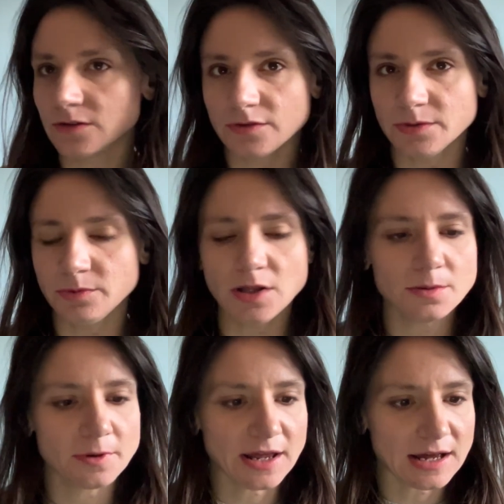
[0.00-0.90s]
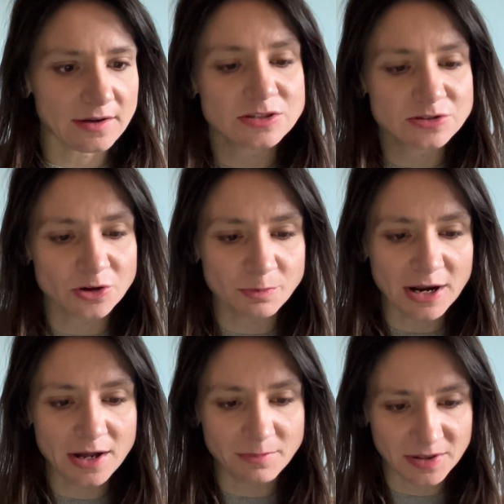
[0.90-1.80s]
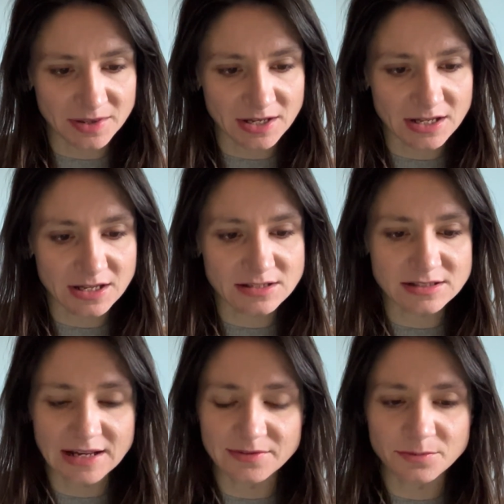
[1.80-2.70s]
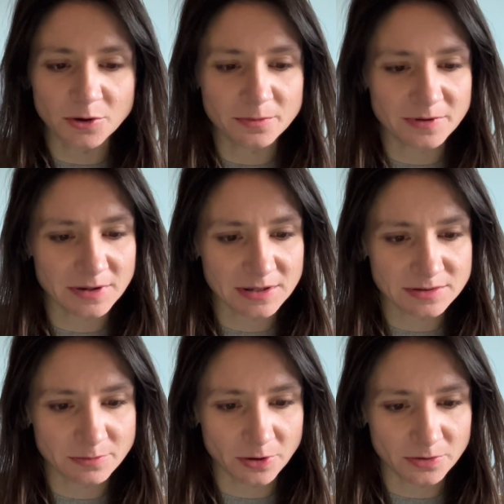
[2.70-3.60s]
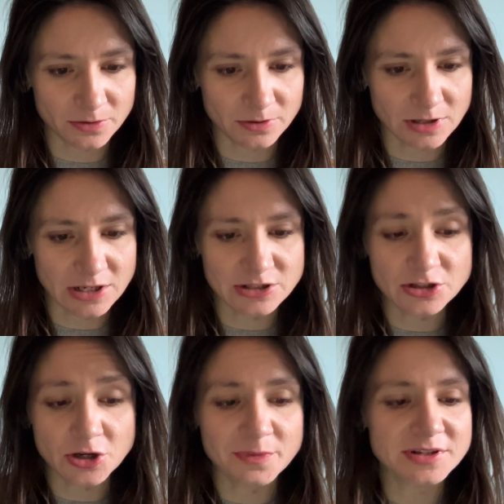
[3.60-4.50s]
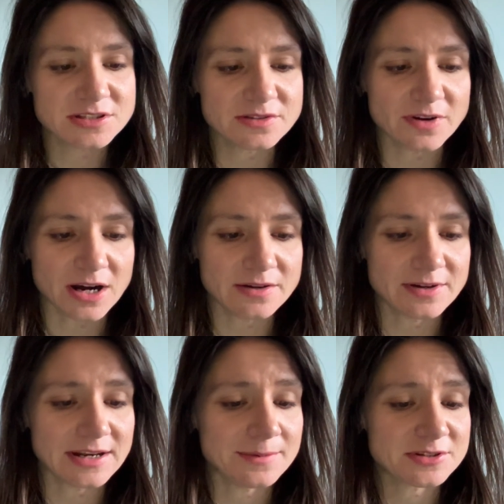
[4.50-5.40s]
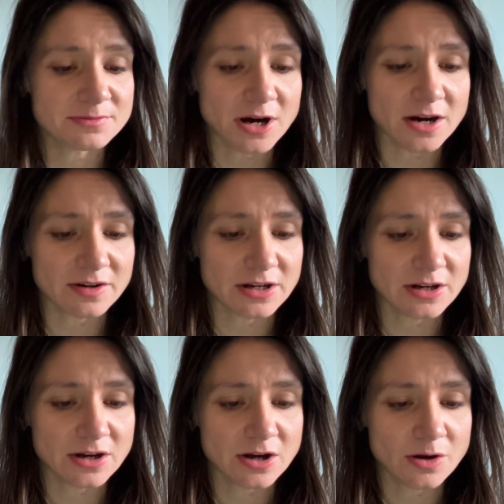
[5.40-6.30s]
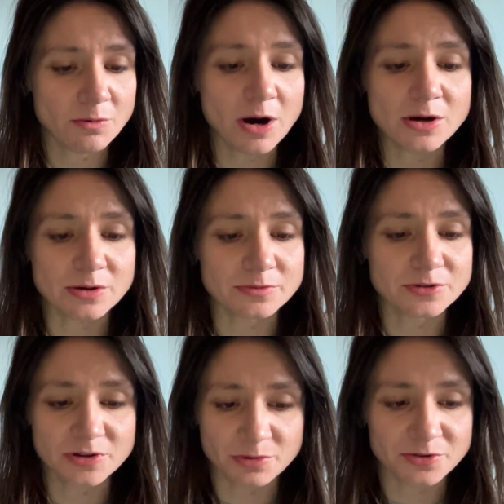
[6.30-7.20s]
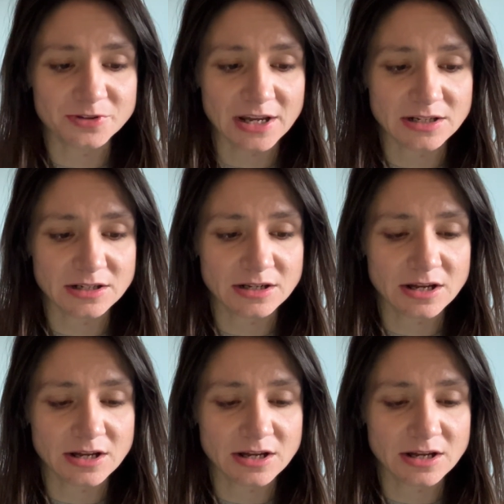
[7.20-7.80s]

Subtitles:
For the blurb we have, sold by her mother, enslaved in Pompeii's brothel, determined to survive, her name is Amara. Welcome to the Wolf Den.